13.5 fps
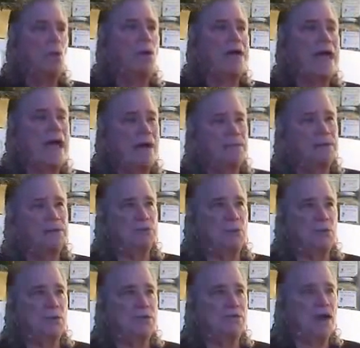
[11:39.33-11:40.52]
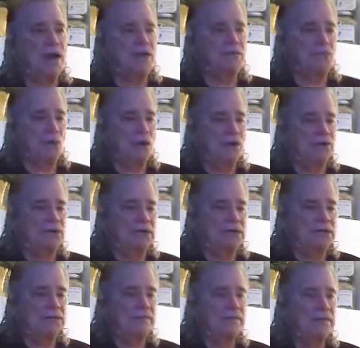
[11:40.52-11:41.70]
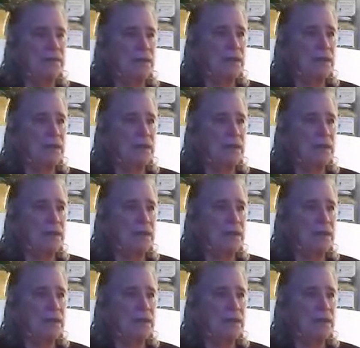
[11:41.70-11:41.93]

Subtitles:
what happens when we find fault is